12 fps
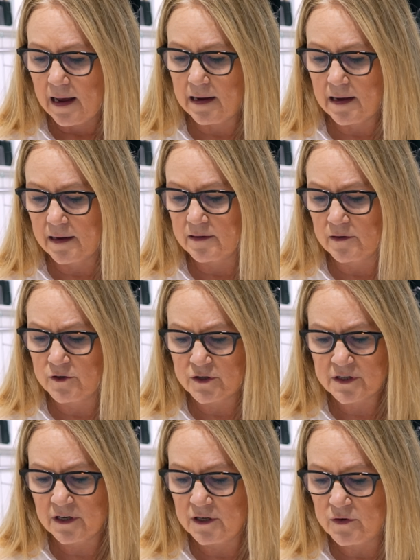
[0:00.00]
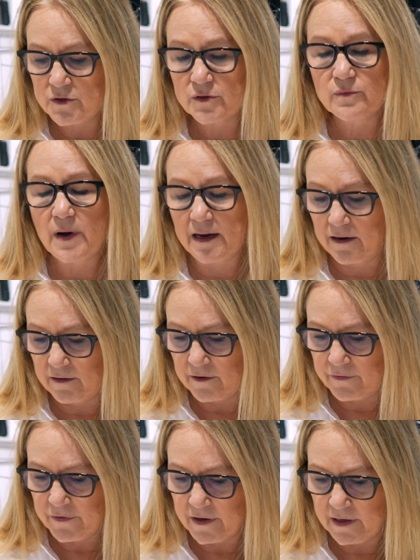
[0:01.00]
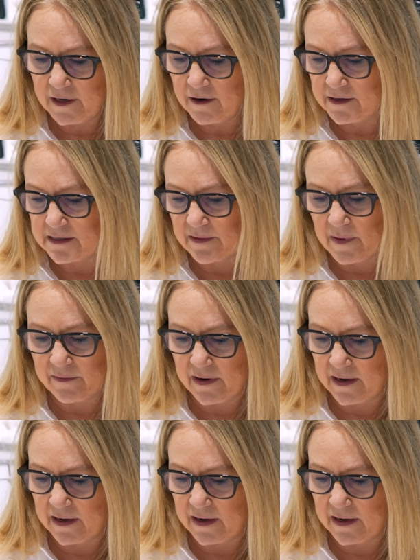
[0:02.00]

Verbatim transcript: And you're just gonna use your regular foot here. I just have my